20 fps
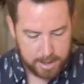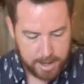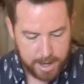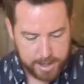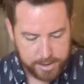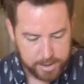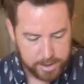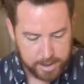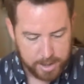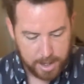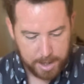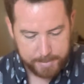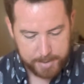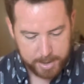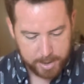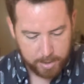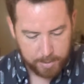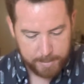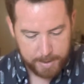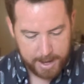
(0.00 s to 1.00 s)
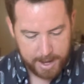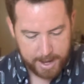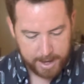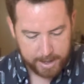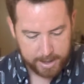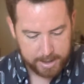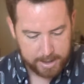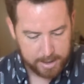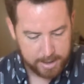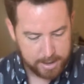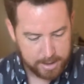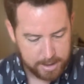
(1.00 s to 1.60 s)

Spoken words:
Actually, I'm gonna go back